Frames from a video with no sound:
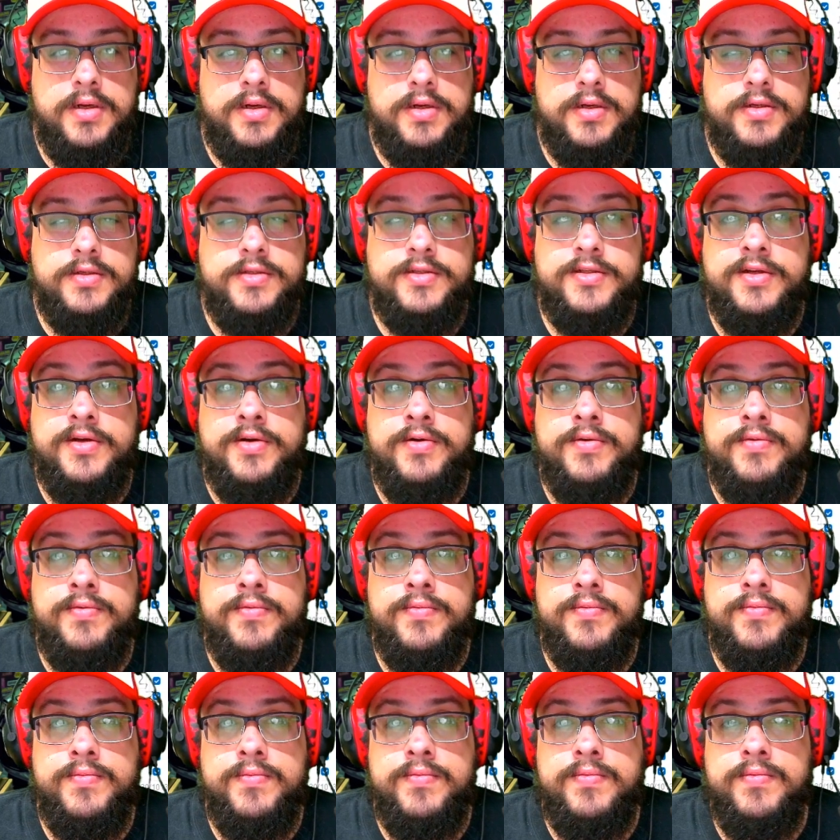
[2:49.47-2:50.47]
So
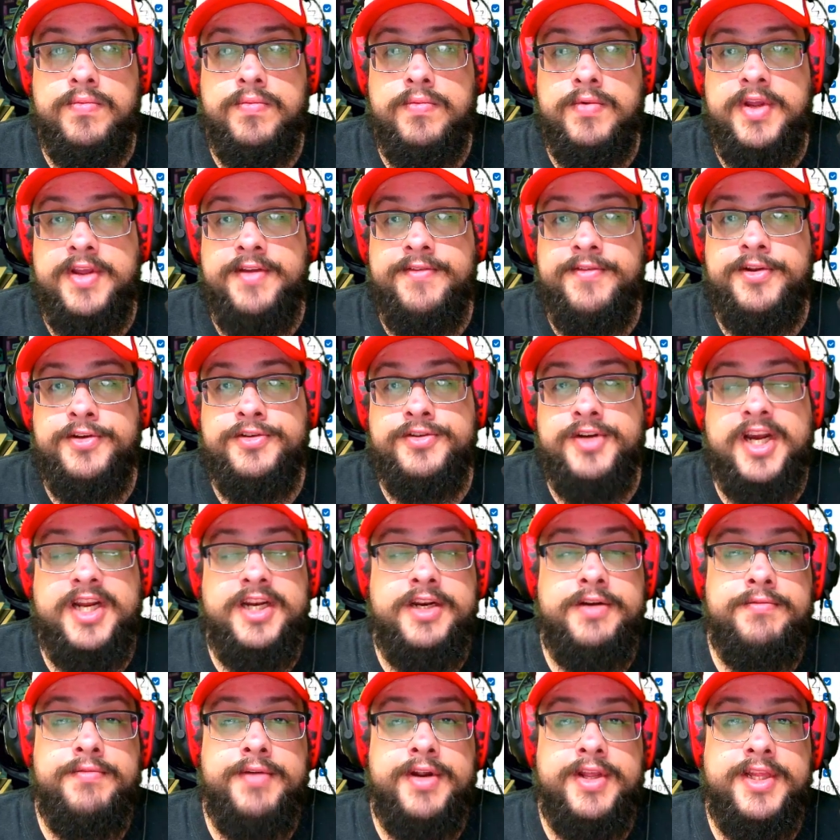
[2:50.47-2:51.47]
if you tried
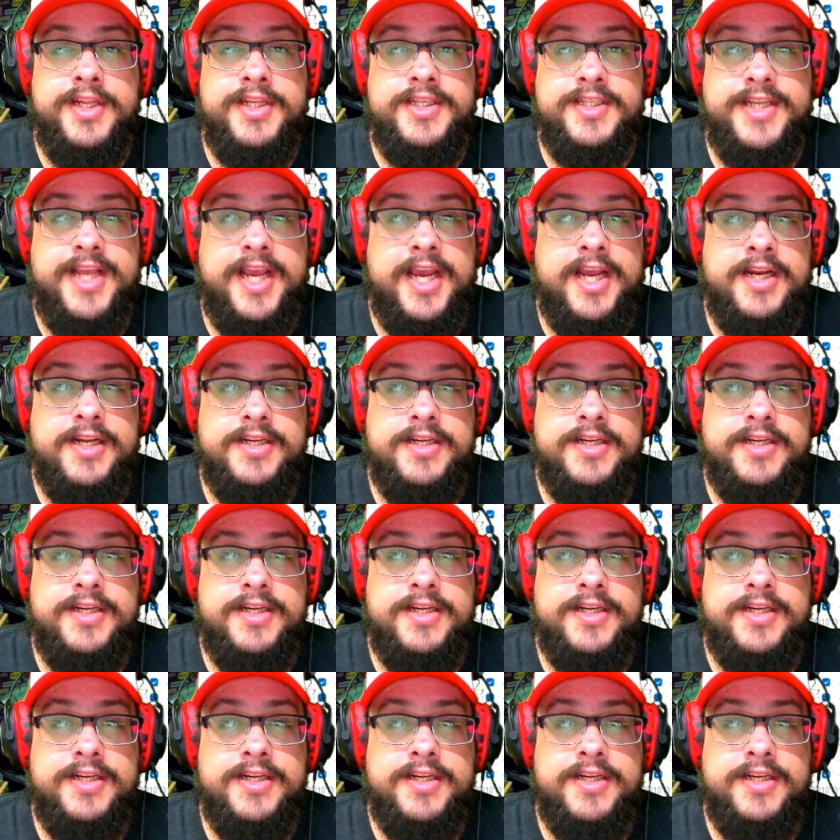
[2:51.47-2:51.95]
to run the scan